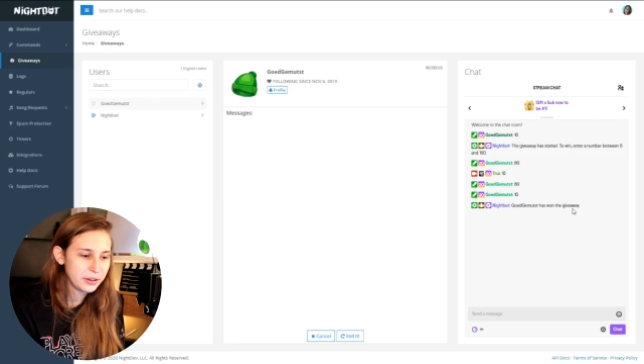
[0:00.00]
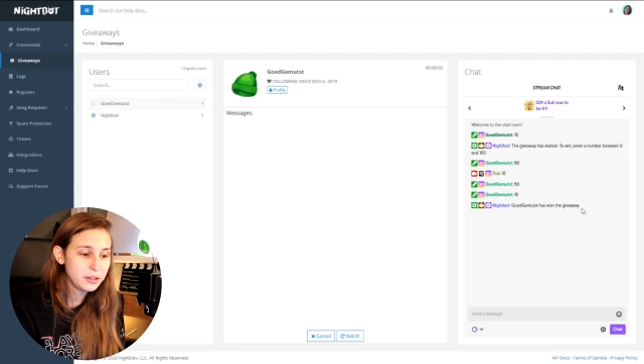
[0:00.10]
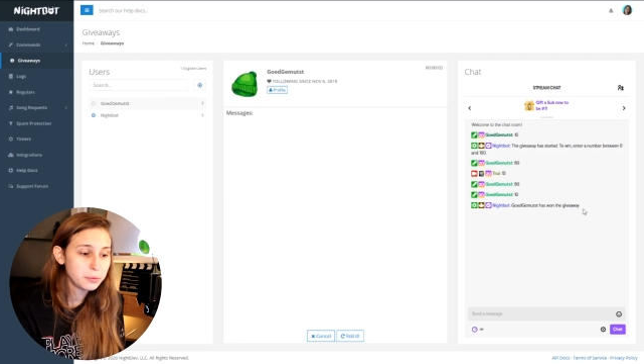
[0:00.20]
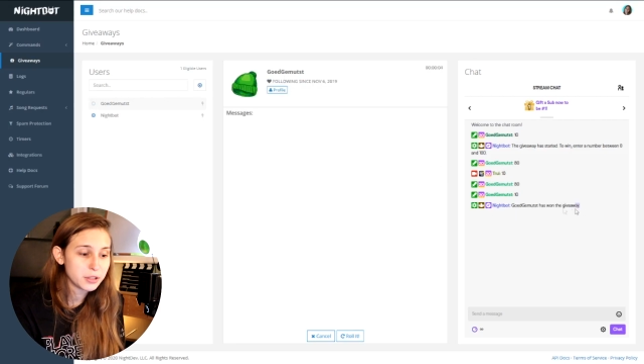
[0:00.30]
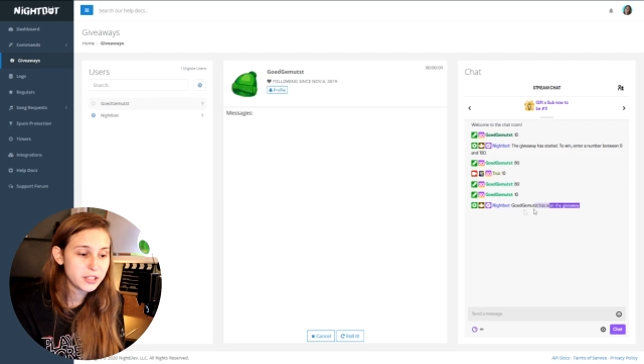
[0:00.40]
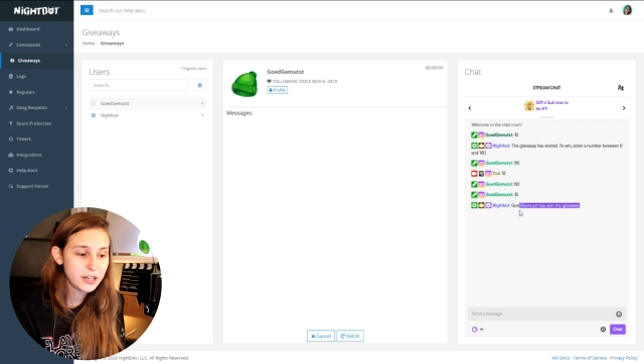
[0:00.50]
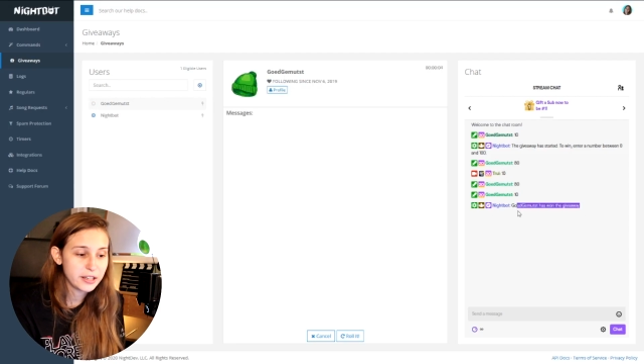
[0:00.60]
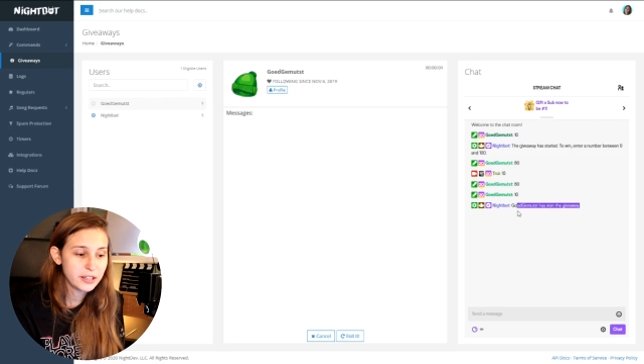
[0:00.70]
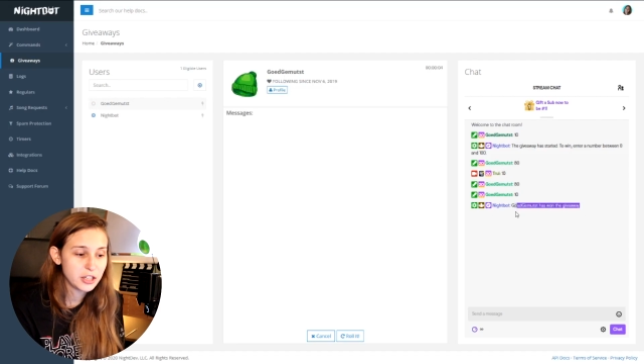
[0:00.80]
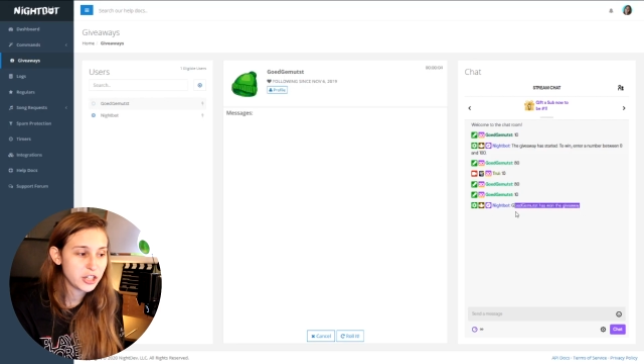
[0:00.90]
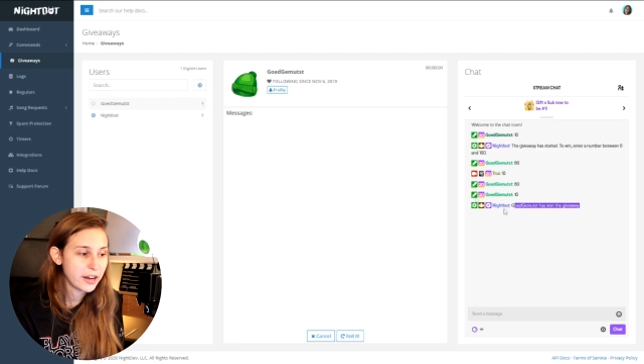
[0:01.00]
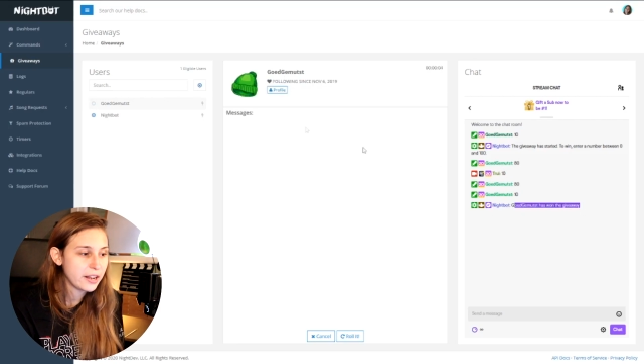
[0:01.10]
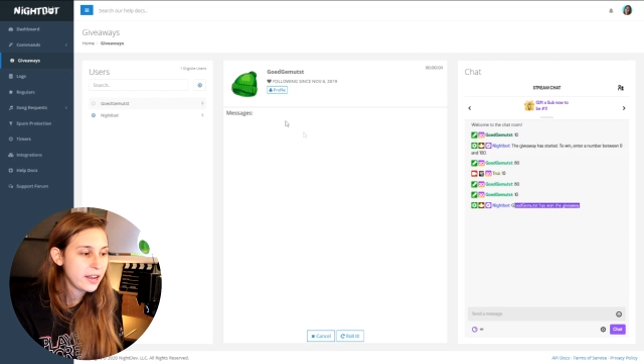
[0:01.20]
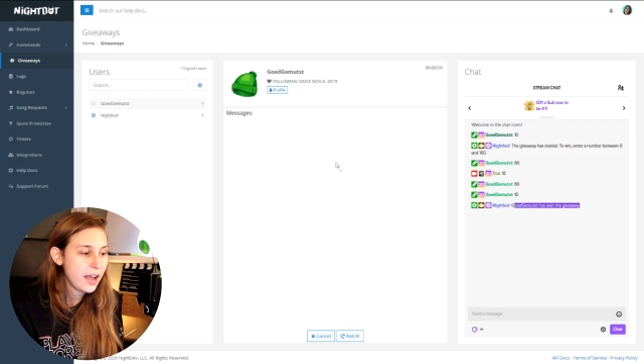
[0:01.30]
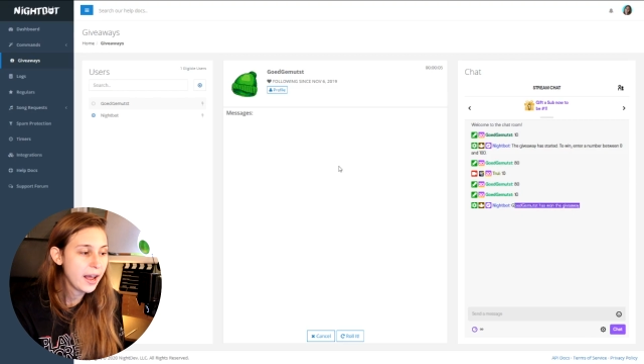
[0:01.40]
And you will see that in the chat,
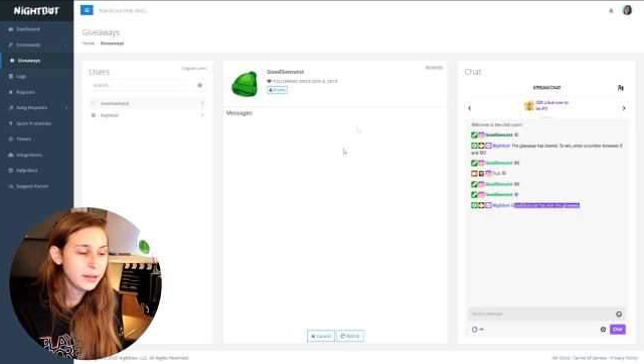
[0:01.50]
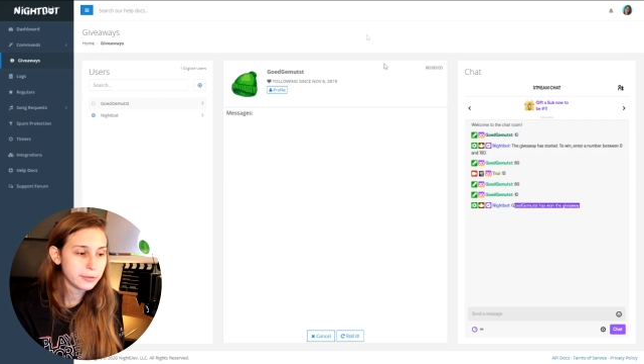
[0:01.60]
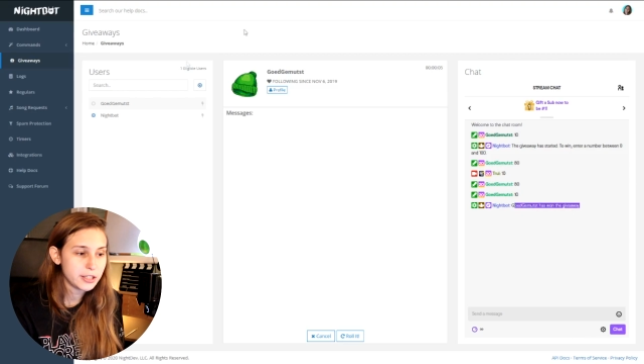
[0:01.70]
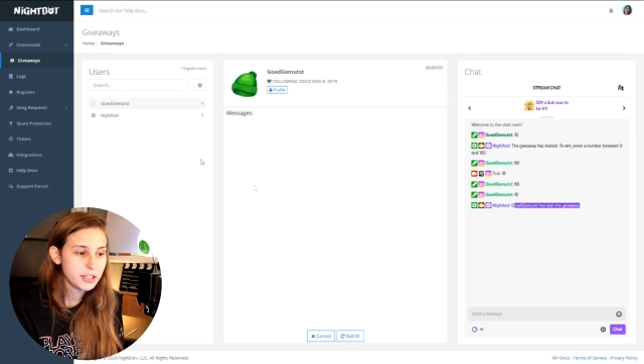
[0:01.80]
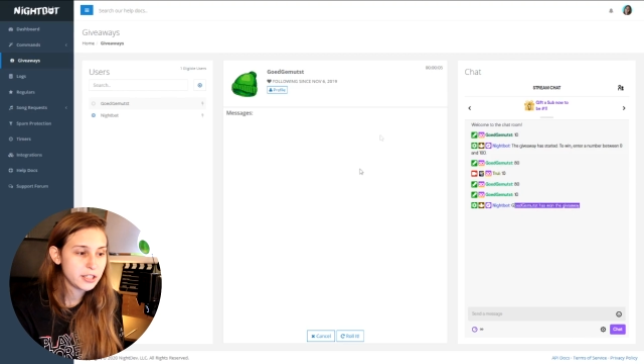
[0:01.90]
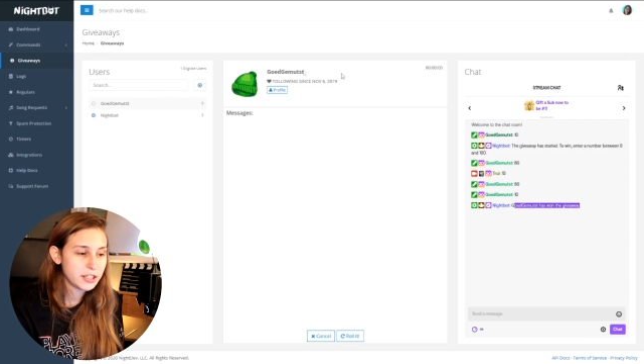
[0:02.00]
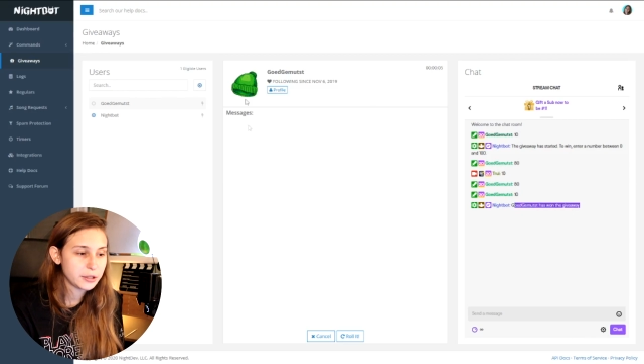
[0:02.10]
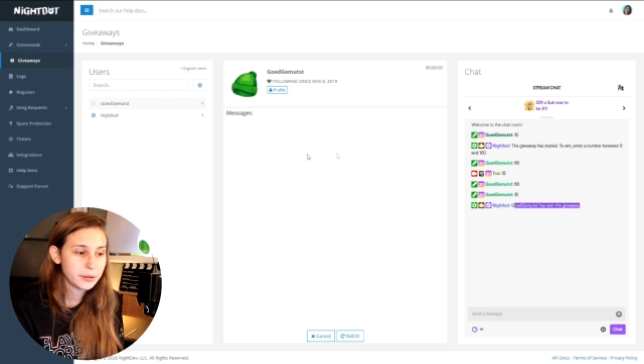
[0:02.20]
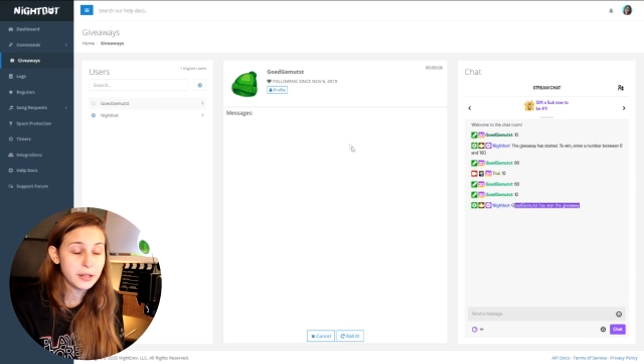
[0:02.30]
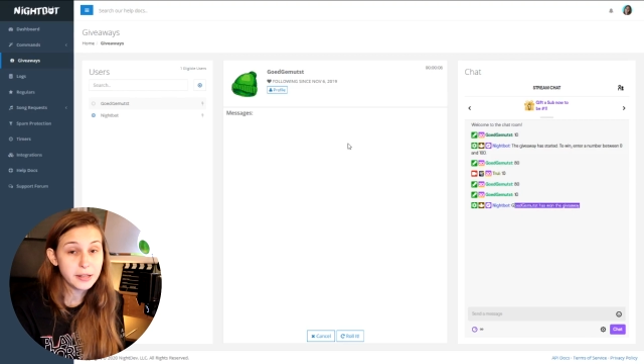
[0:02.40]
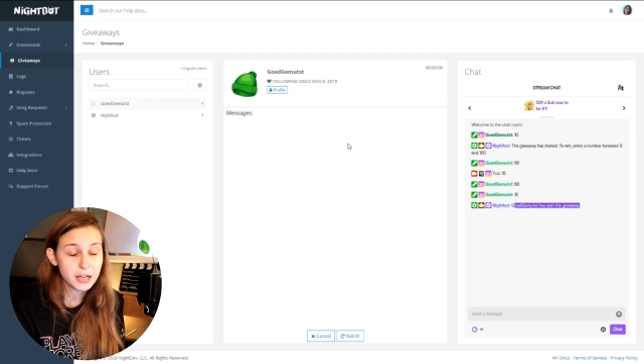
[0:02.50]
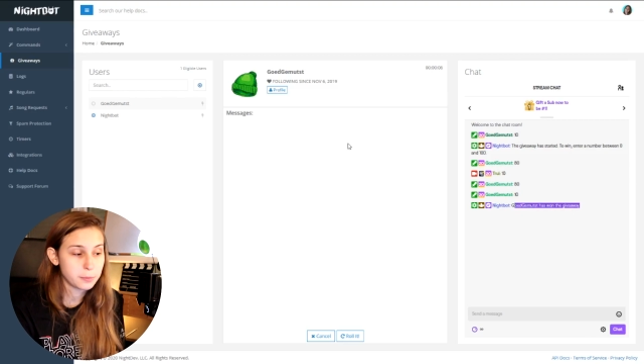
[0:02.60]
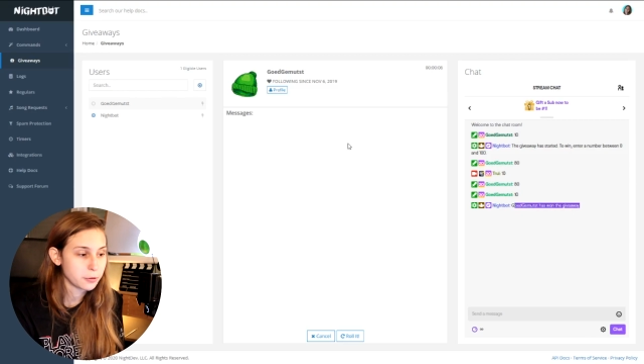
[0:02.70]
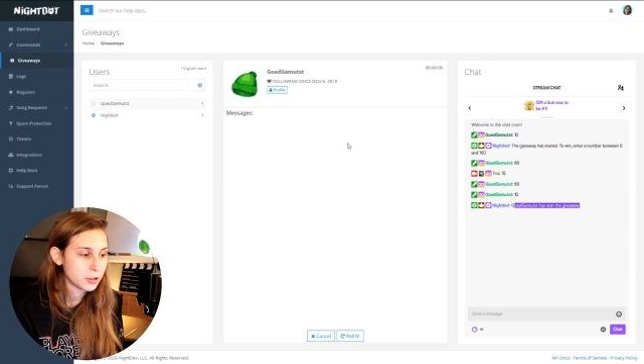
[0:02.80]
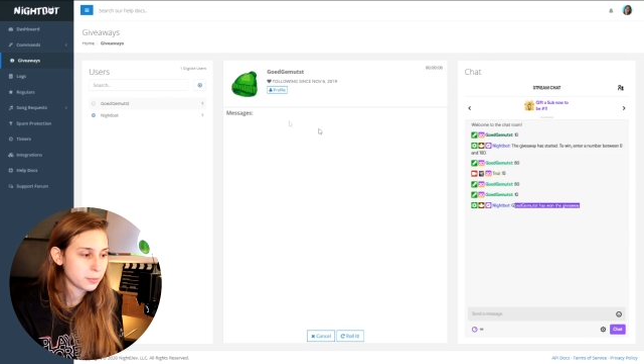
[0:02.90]
and you will see it here in the
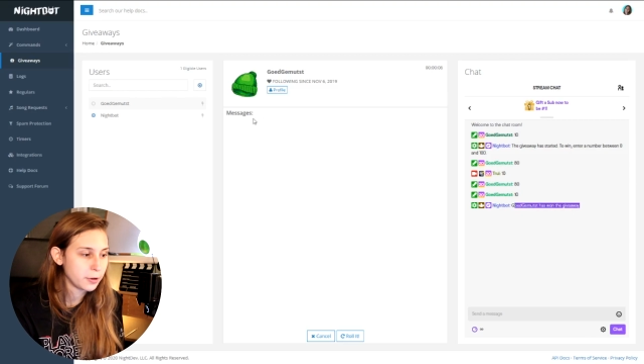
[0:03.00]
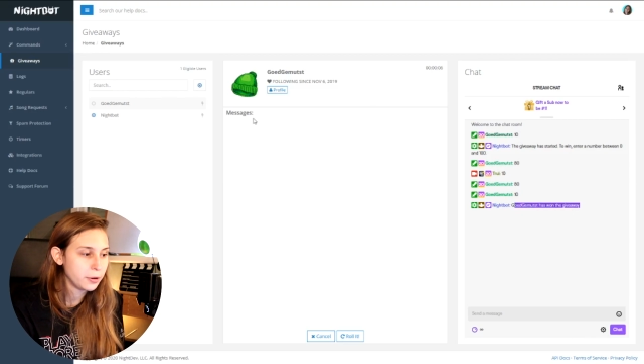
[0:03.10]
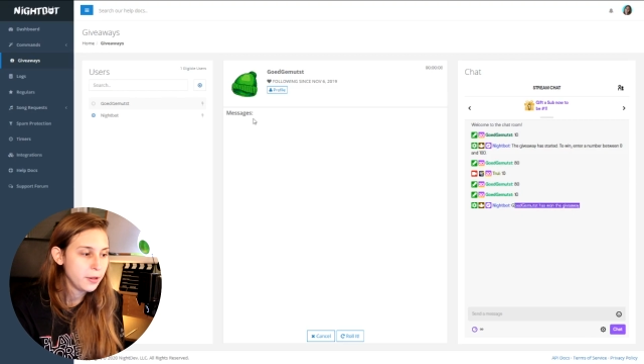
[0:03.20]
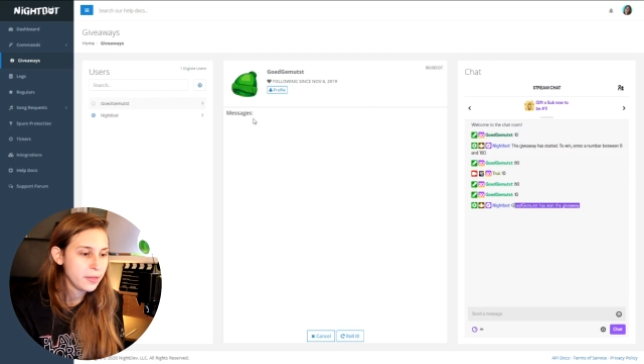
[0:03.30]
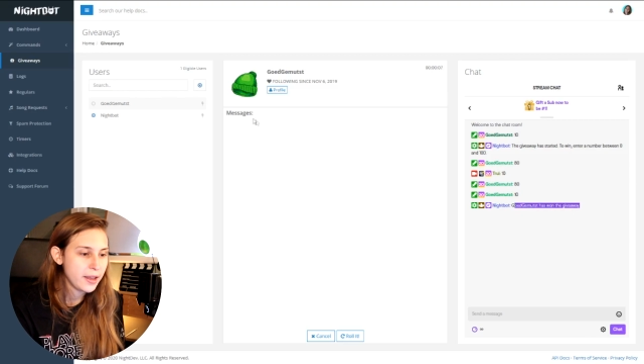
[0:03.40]
dashboard as well.